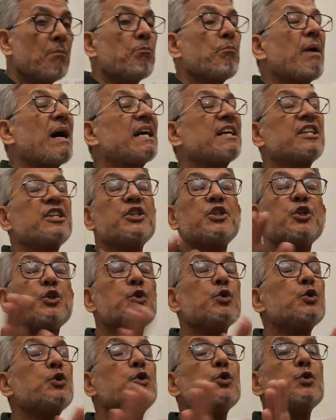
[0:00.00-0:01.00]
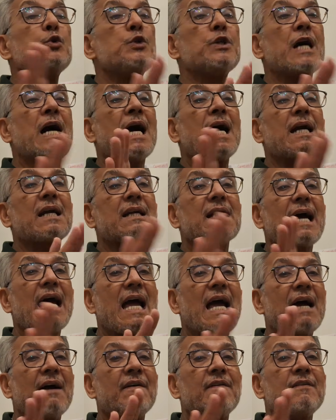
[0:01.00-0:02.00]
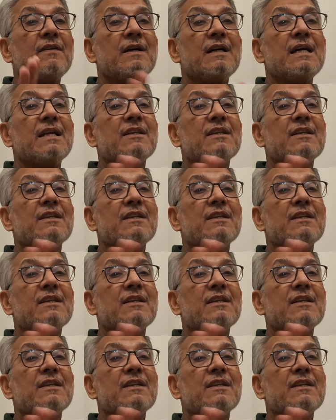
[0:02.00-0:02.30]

but you do not have